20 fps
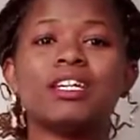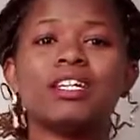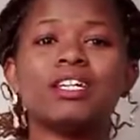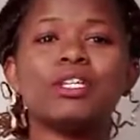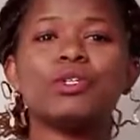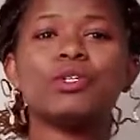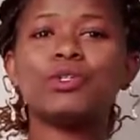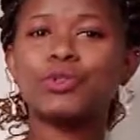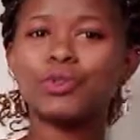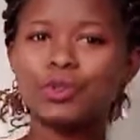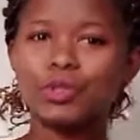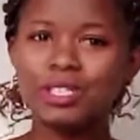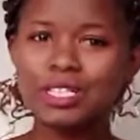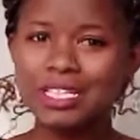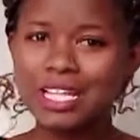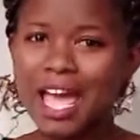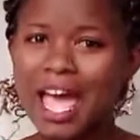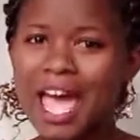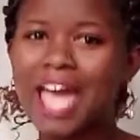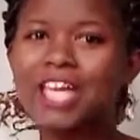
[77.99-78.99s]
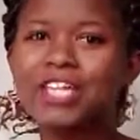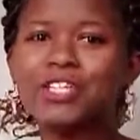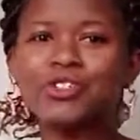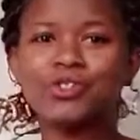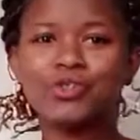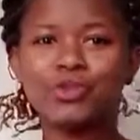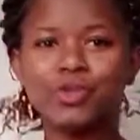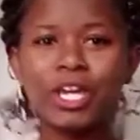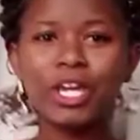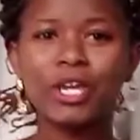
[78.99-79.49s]
You should
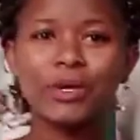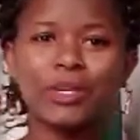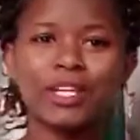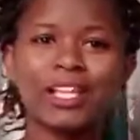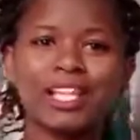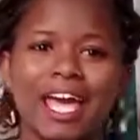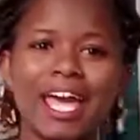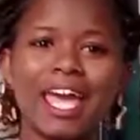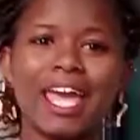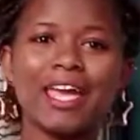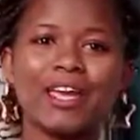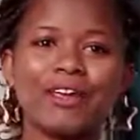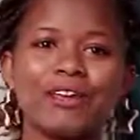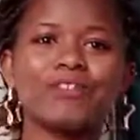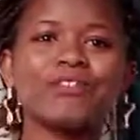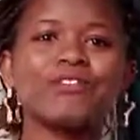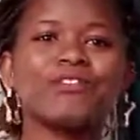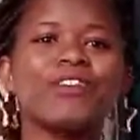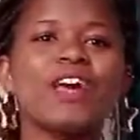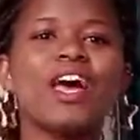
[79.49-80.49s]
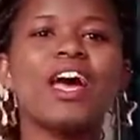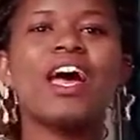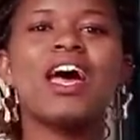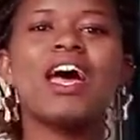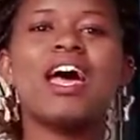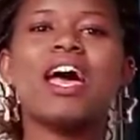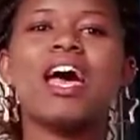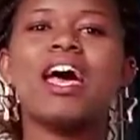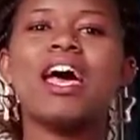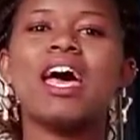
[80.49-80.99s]
enjoy your life
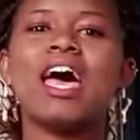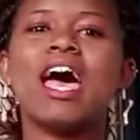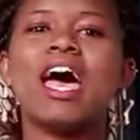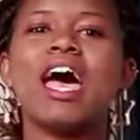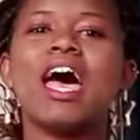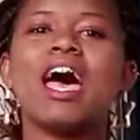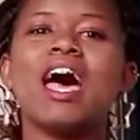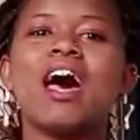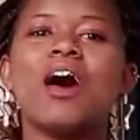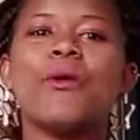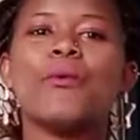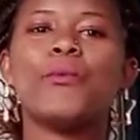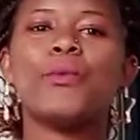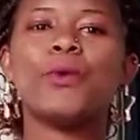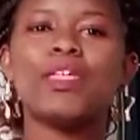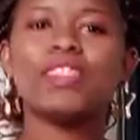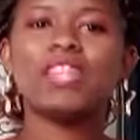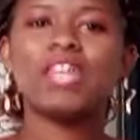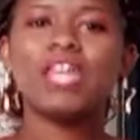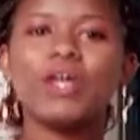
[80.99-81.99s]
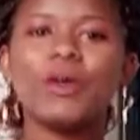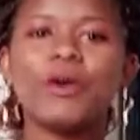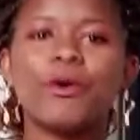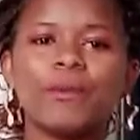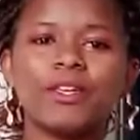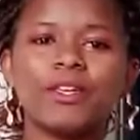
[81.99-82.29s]
whether you're